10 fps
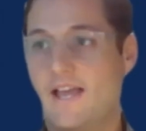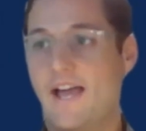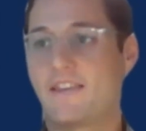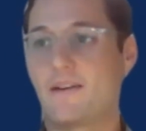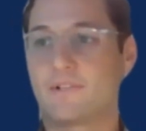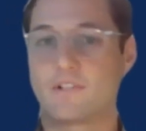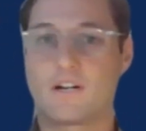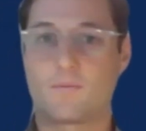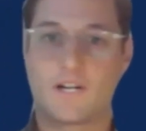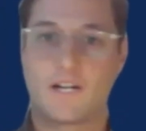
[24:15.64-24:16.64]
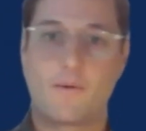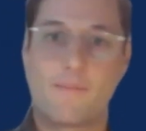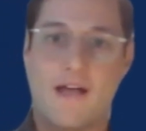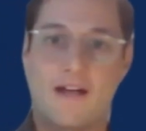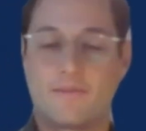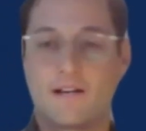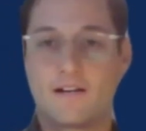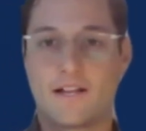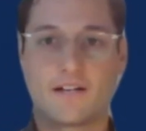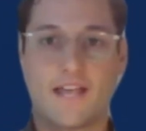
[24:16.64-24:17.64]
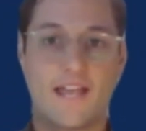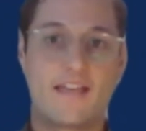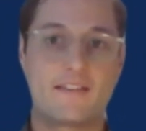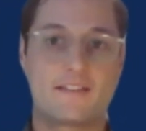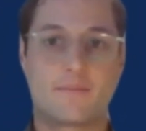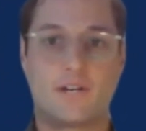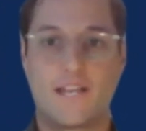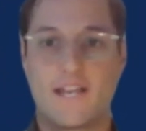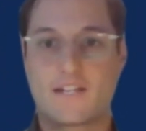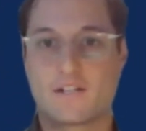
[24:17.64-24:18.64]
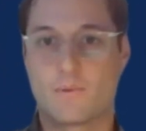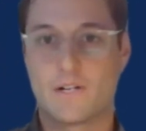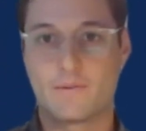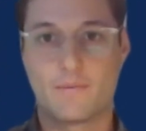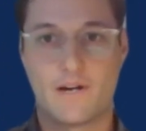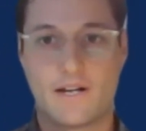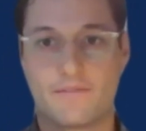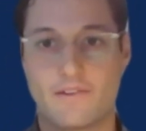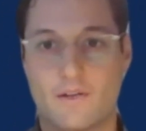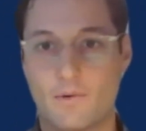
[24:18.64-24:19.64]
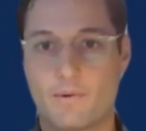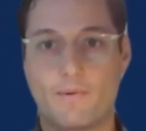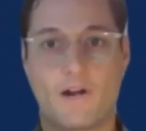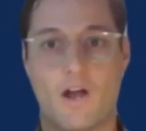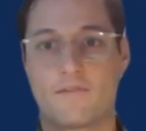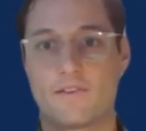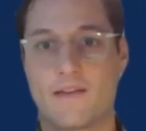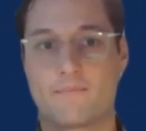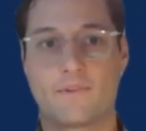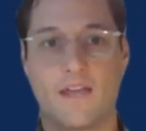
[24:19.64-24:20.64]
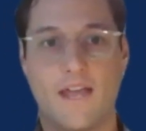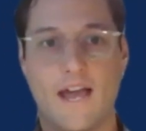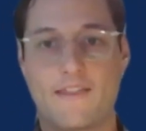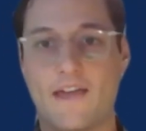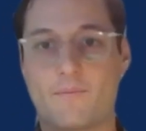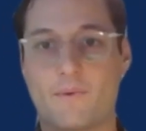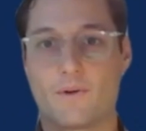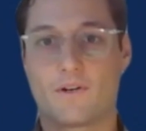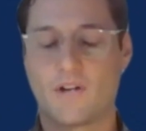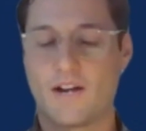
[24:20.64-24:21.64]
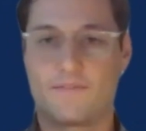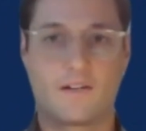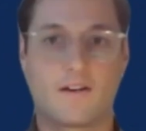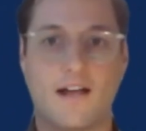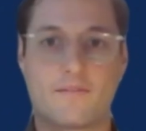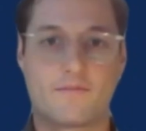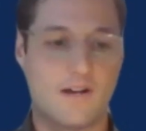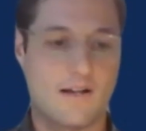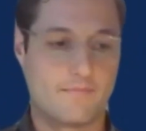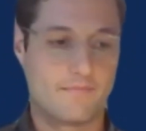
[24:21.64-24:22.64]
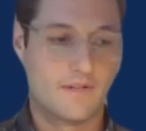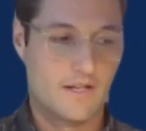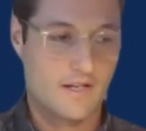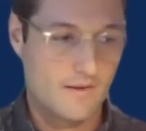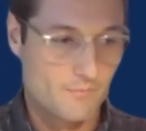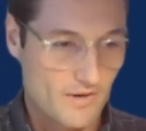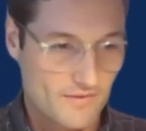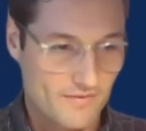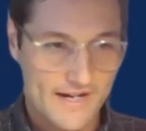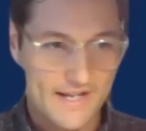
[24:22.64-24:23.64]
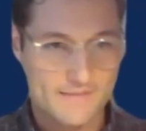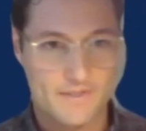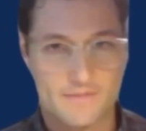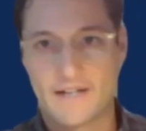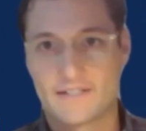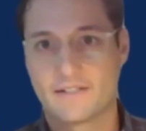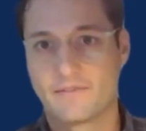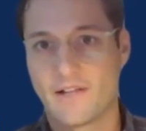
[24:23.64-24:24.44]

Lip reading: And then we started working our way back from there. Okay, in this communication, what do we want to offer them? And then we were trying to figure out from more of a finance perspective,